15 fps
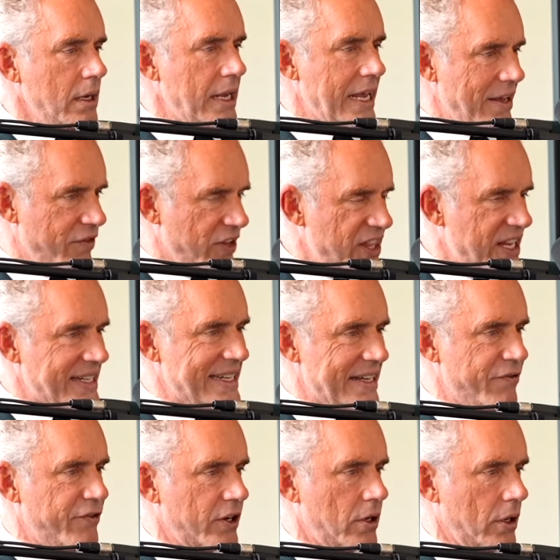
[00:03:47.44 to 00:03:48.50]
even the
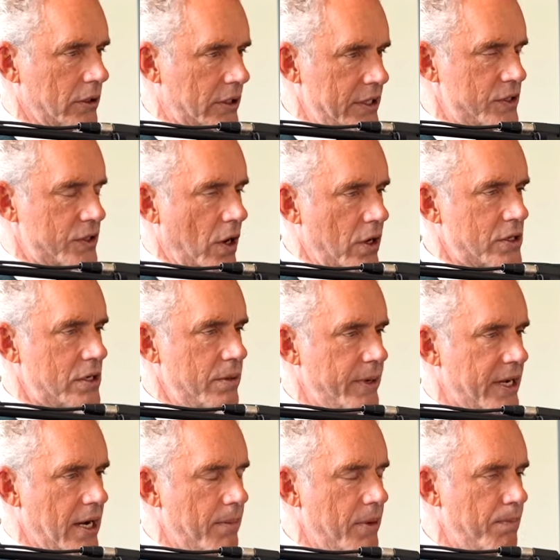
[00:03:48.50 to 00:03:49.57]
difficulty starts to
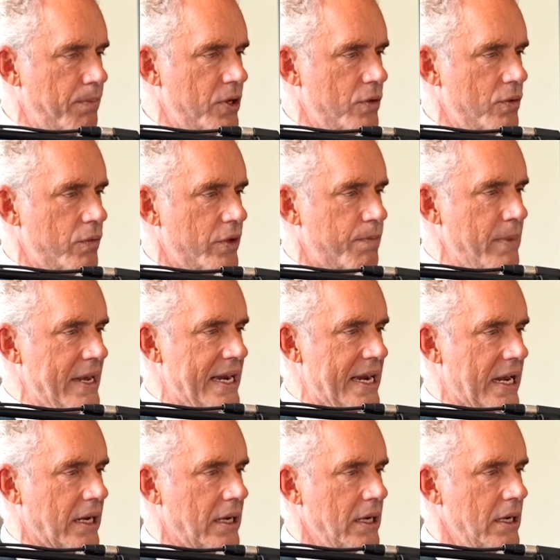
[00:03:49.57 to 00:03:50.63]
become imbued with
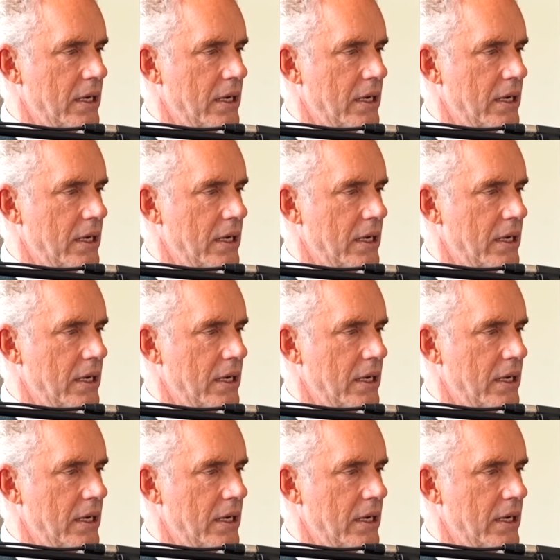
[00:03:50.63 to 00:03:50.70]
meaning.